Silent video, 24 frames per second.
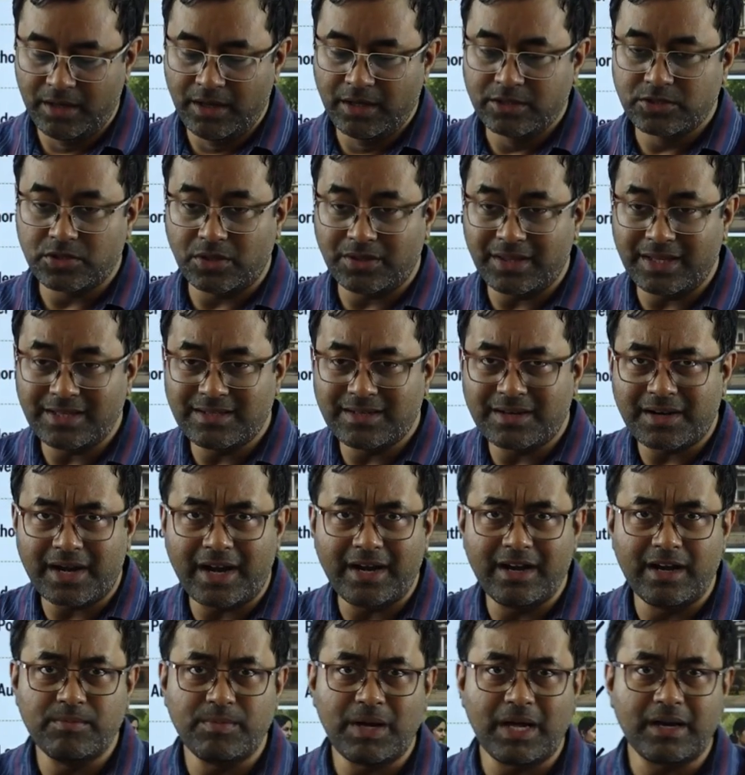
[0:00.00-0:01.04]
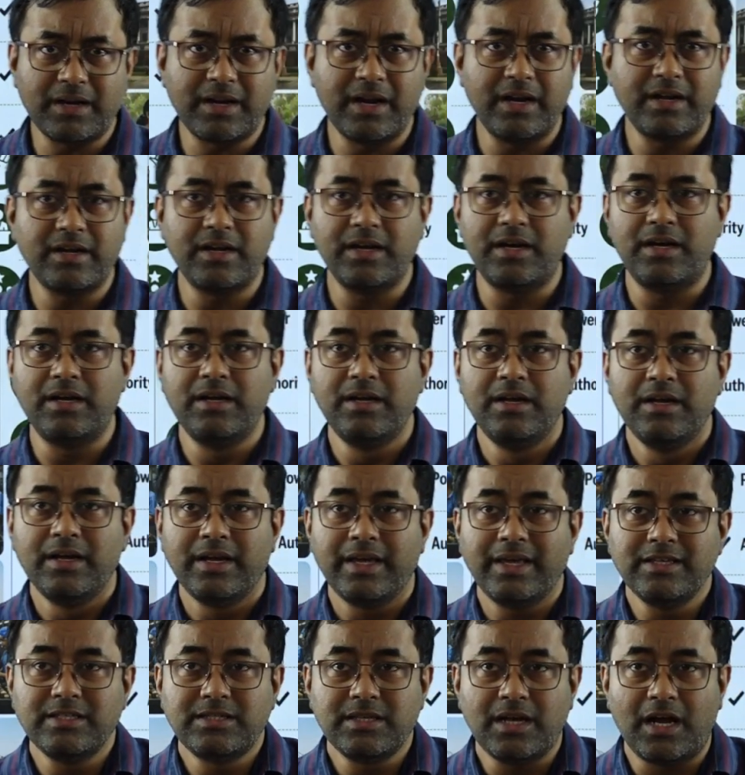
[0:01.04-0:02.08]
So this trade and market
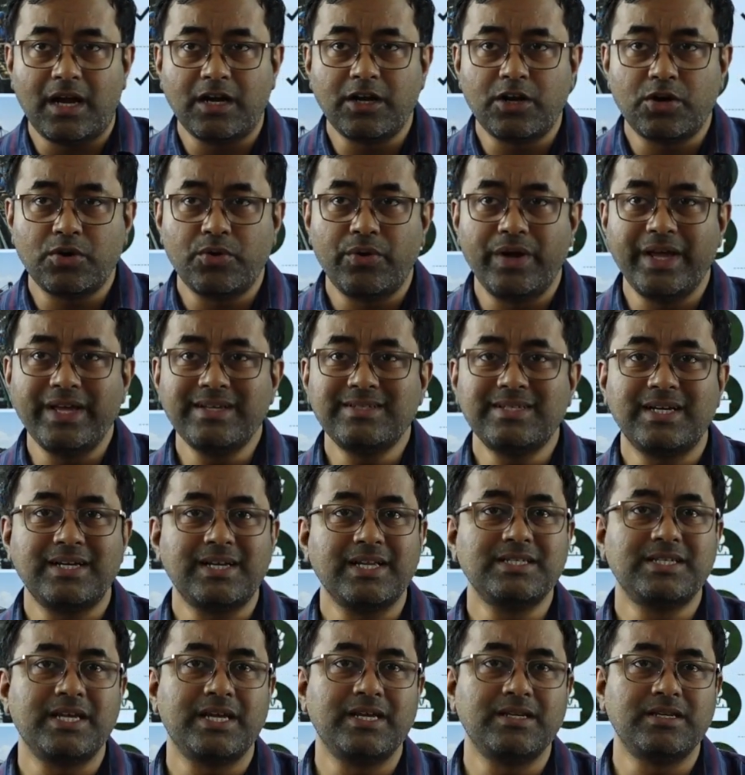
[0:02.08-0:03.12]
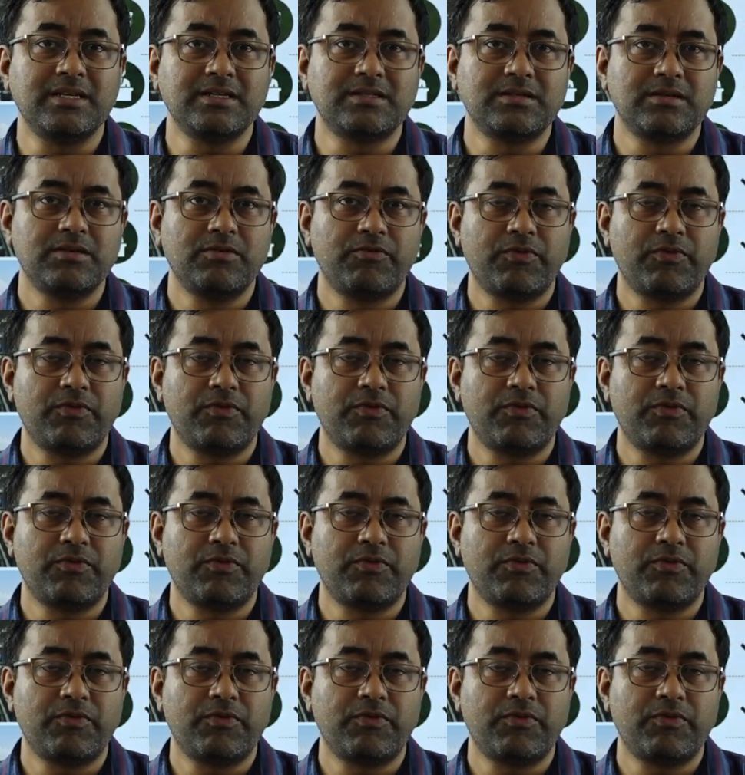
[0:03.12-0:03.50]
is undergoing certain changes.